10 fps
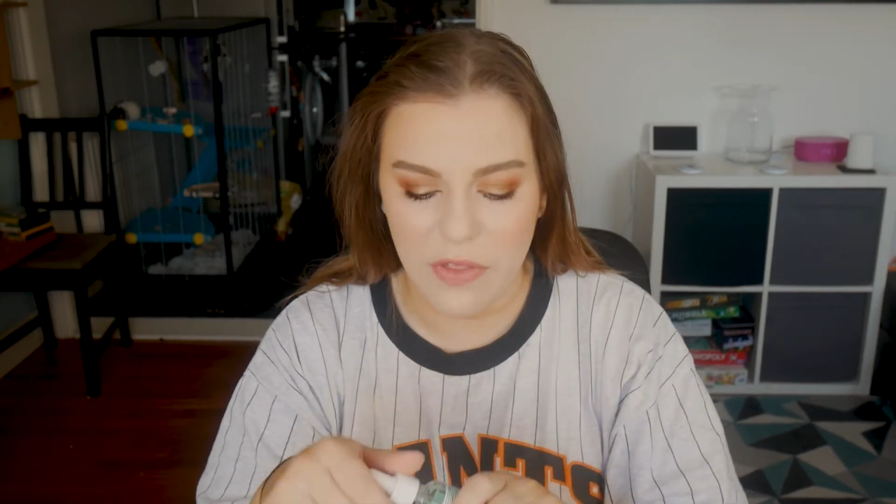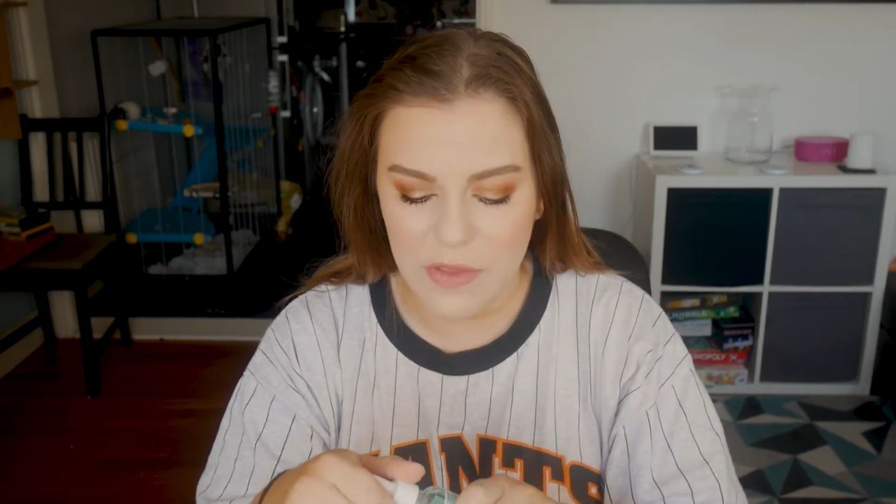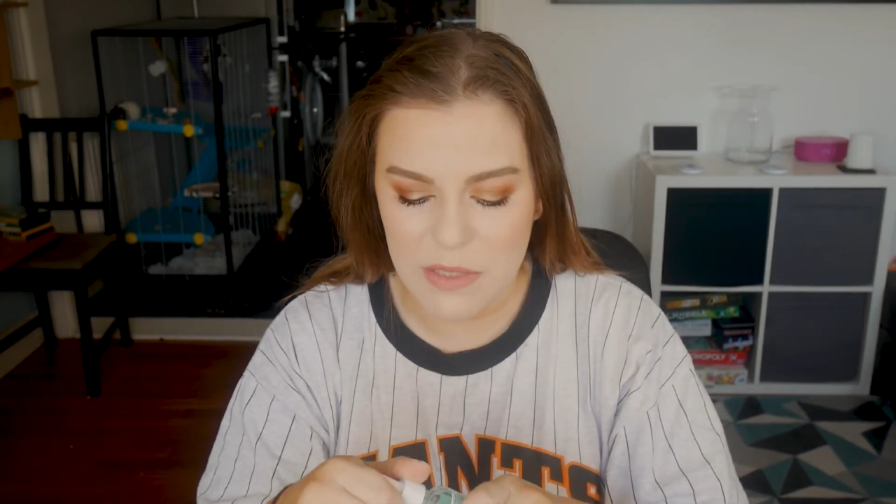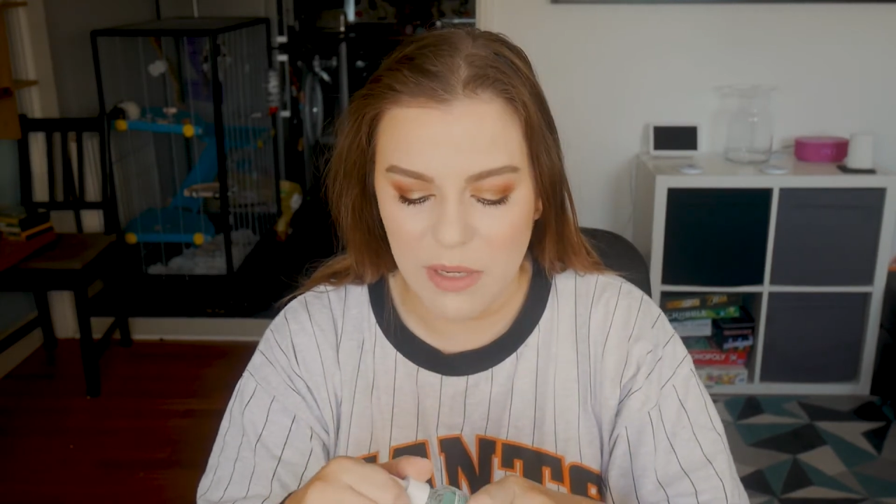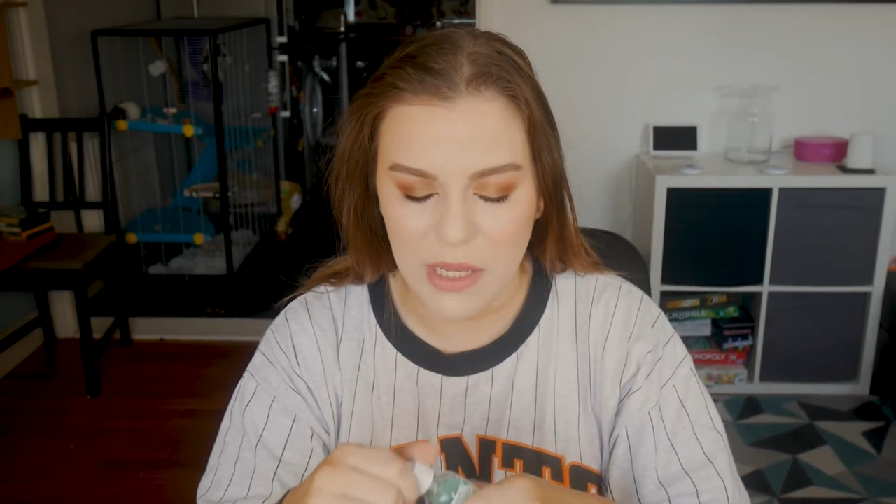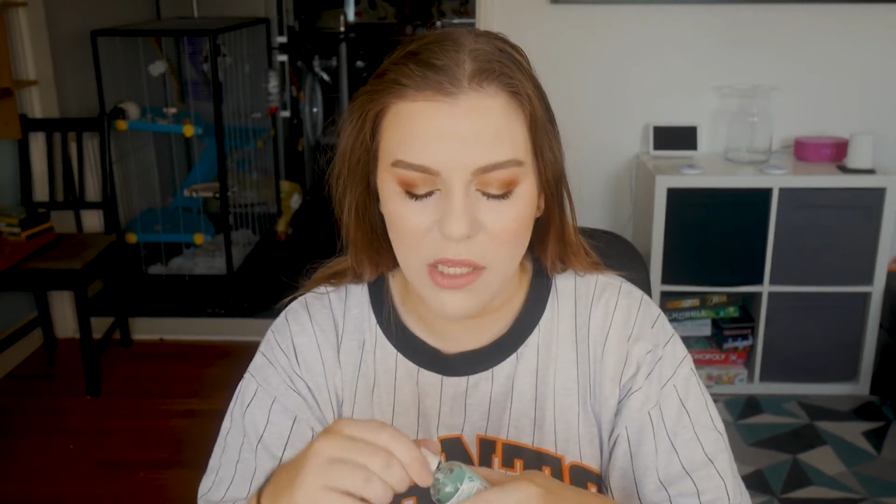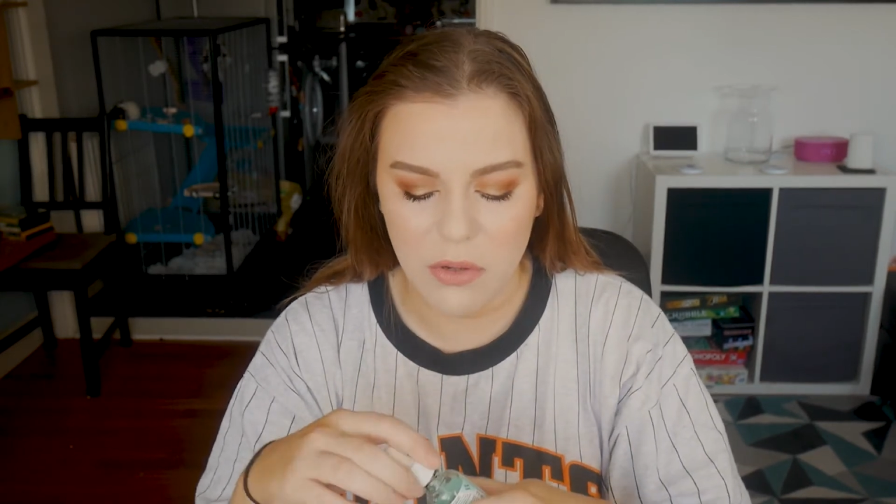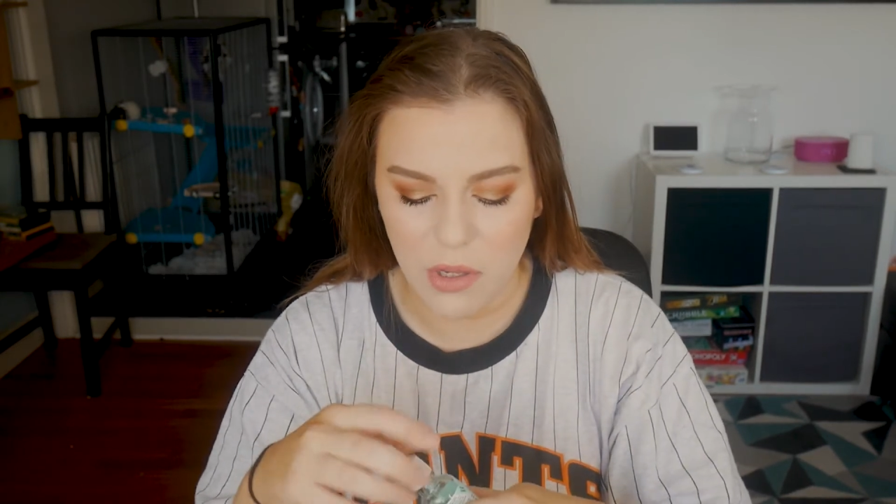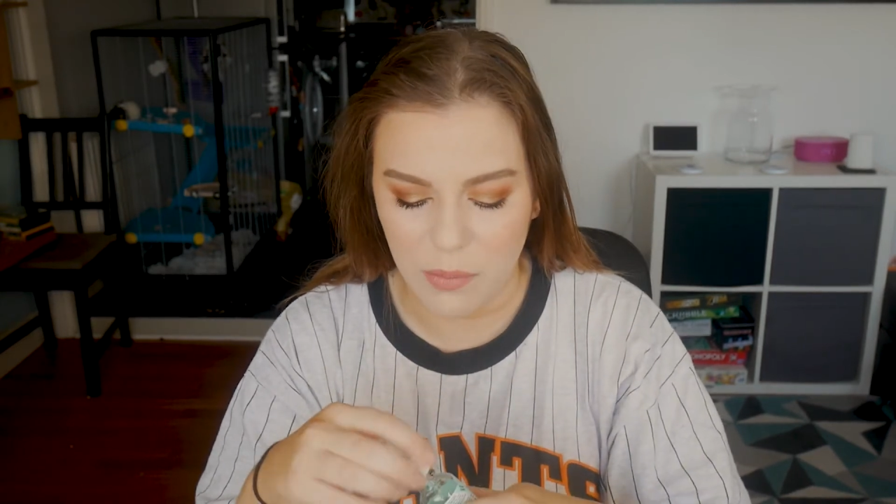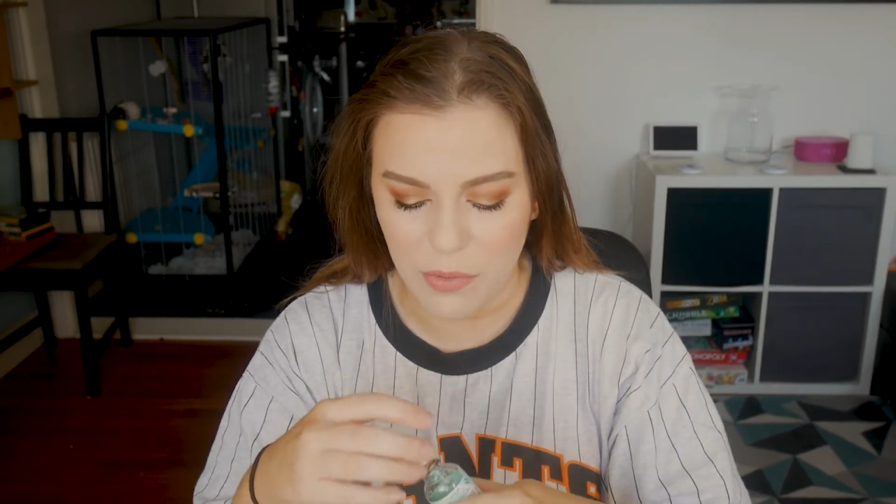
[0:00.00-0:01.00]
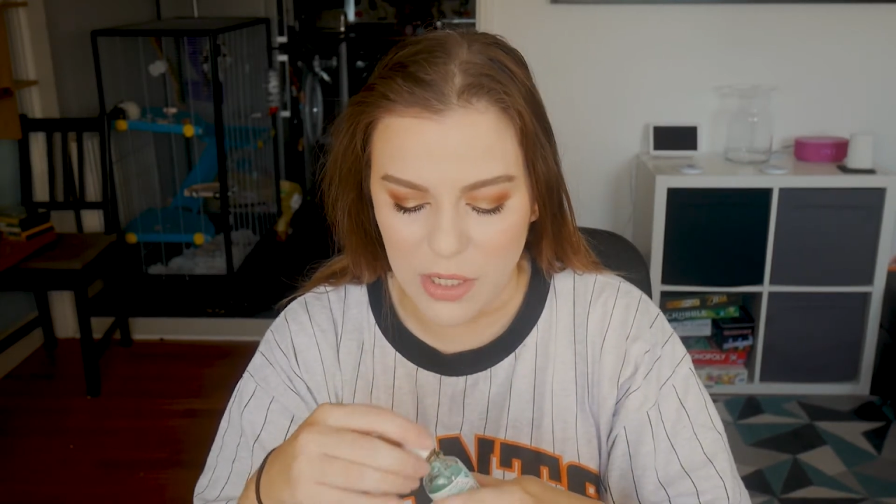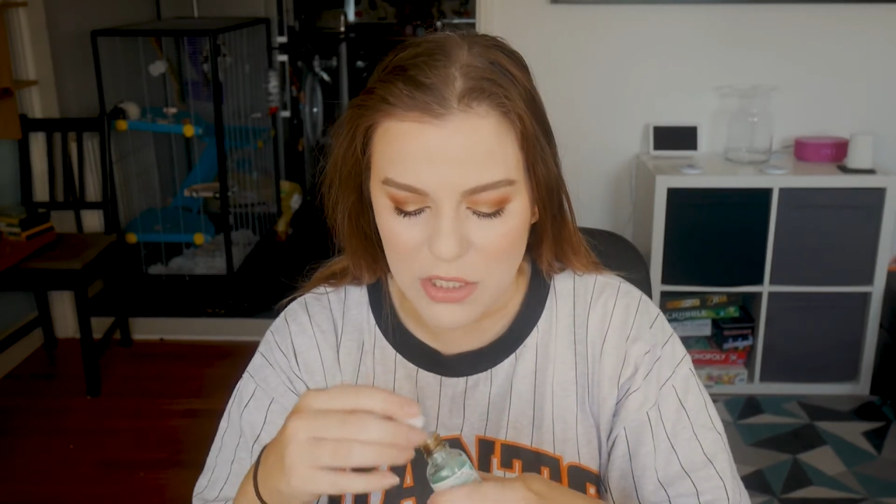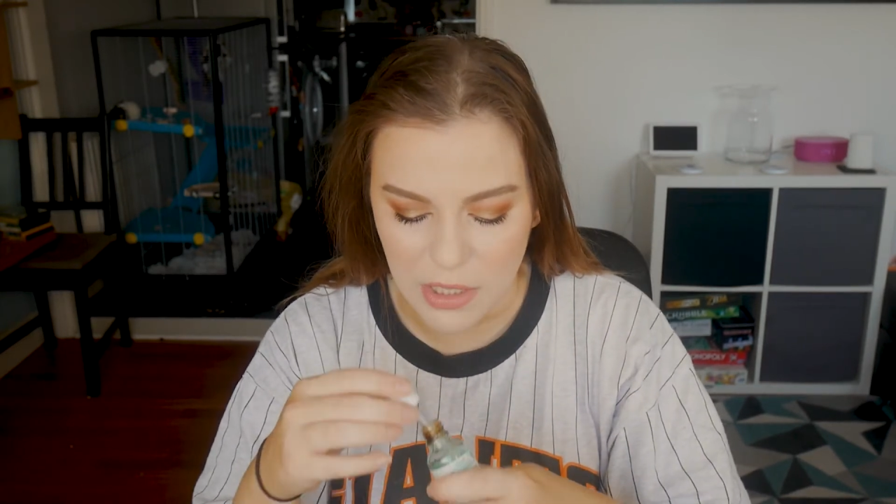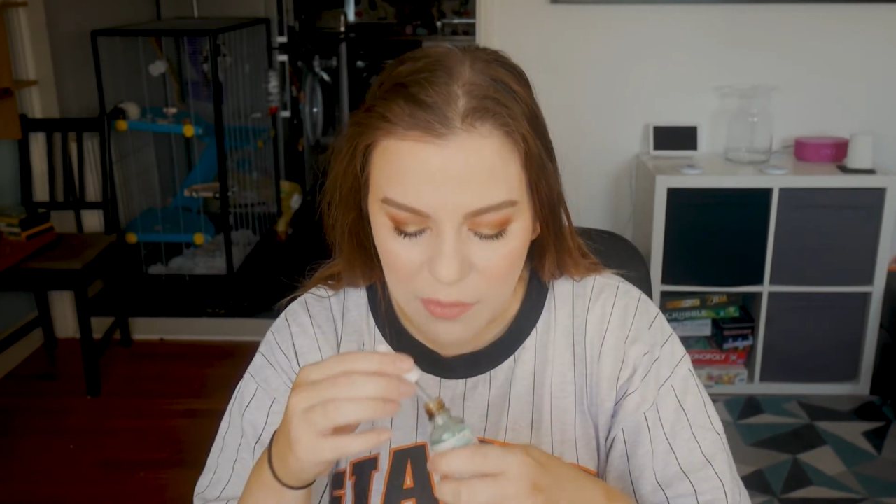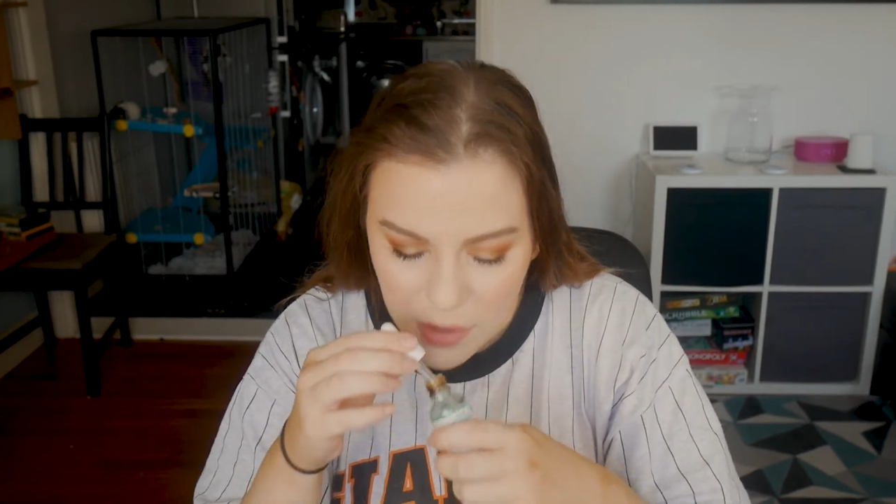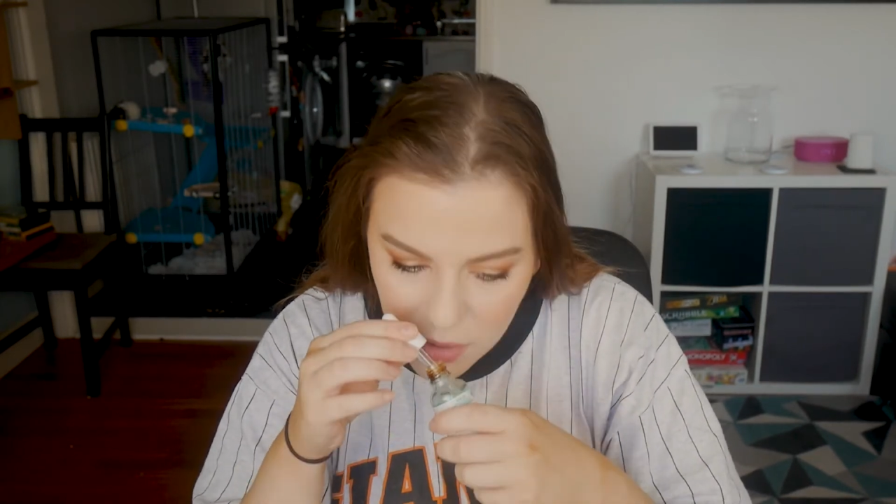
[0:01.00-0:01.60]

I think they smell like cucumber actually.